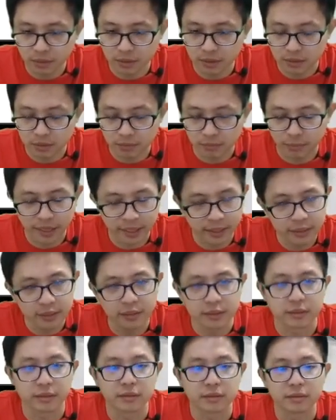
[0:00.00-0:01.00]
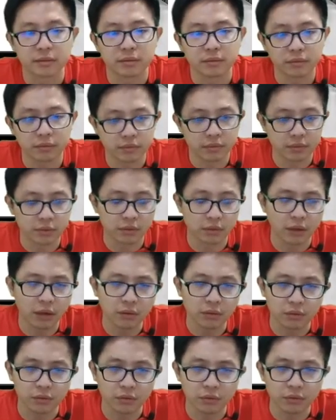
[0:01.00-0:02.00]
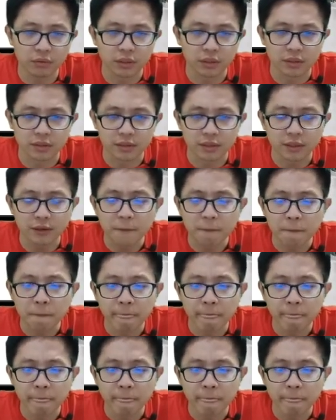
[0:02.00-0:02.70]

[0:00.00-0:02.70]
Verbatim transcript: is minus so how to do this huh?